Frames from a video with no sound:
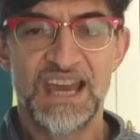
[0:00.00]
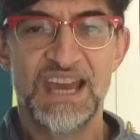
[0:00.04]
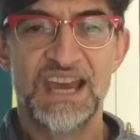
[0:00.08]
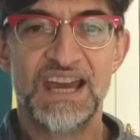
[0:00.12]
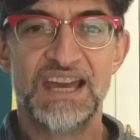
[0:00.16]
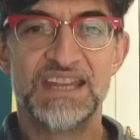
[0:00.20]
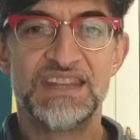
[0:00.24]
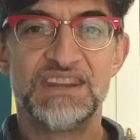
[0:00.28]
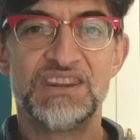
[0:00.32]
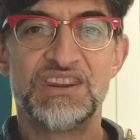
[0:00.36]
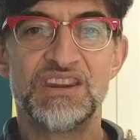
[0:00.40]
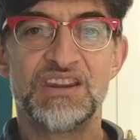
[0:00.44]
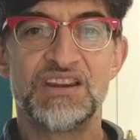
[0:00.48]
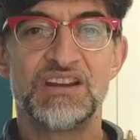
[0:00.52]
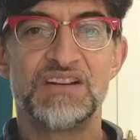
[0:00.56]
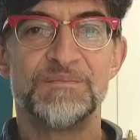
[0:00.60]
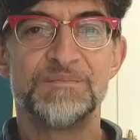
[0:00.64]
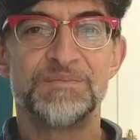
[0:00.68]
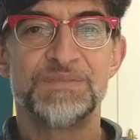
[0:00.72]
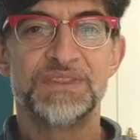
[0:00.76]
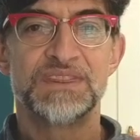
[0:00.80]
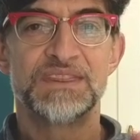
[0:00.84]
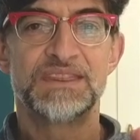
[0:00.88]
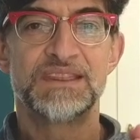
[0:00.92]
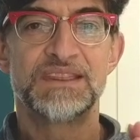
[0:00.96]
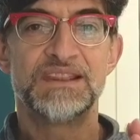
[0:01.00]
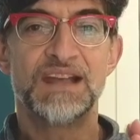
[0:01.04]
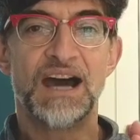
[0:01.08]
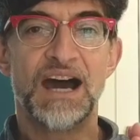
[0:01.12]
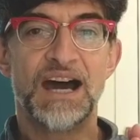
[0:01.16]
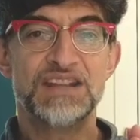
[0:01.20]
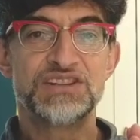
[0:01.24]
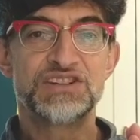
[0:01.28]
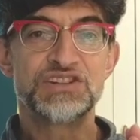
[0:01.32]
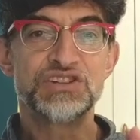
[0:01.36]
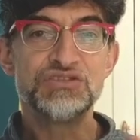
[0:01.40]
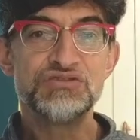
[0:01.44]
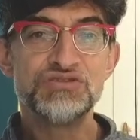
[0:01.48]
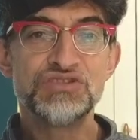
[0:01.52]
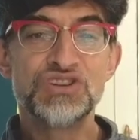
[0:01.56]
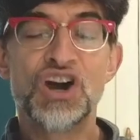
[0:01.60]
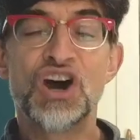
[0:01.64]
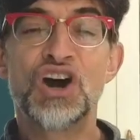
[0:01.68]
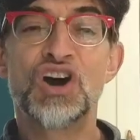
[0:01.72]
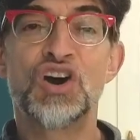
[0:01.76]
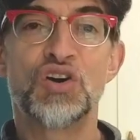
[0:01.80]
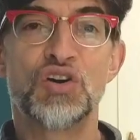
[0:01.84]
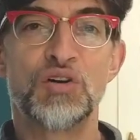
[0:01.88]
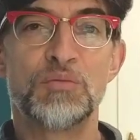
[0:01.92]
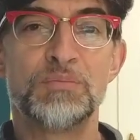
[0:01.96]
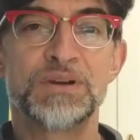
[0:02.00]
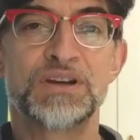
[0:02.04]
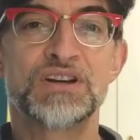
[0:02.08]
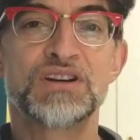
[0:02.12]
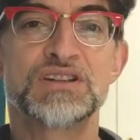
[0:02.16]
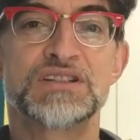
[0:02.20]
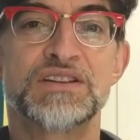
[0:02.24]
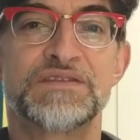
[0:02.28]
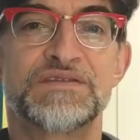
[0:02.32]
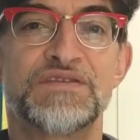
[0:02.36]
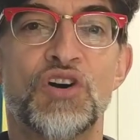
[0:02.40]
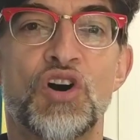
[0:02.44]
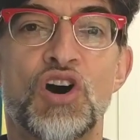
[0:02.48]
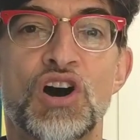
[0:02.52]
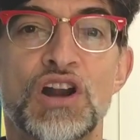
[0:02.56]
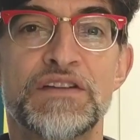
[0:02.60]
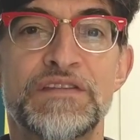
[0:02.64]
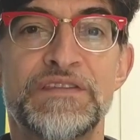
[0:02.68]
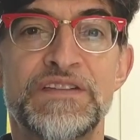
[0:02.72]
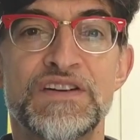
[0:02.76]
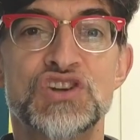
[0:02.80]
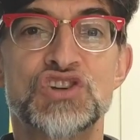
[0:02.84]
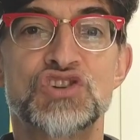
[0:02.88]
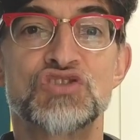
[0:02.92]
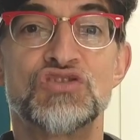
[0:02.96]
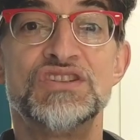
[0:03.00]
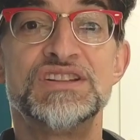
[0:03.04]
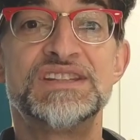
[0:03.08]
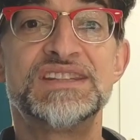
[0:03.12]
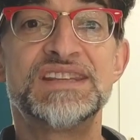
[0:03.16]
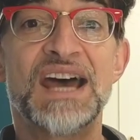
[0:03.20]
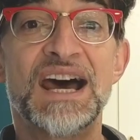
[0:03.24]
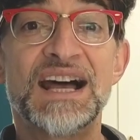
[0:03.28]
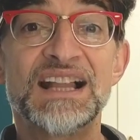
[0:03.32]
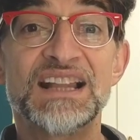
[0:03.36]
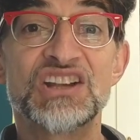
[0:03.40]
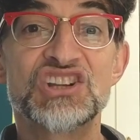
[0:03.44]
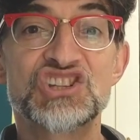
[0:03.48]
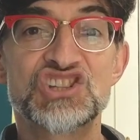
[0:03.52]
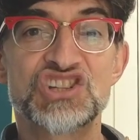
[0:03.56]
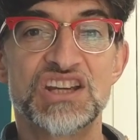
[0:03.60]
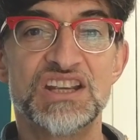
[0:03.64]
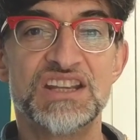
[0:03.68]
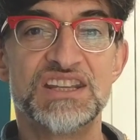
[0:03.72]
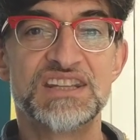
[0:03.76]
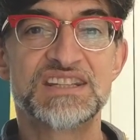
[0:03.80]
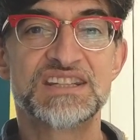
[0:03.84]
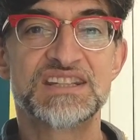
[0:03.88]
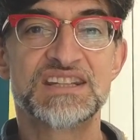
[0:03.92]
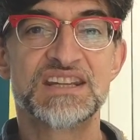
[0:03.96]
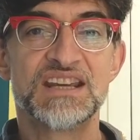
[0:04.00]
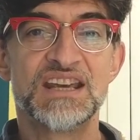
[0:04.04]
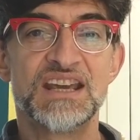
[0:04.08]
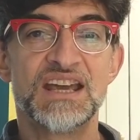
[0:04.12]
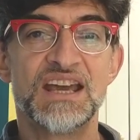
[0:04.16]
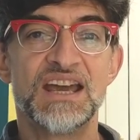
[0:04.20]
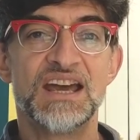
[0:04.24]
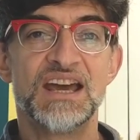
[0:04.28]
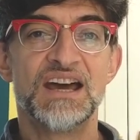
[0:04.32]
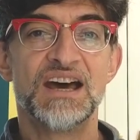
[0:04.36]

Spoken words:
And as you know, because of artificial intelligence,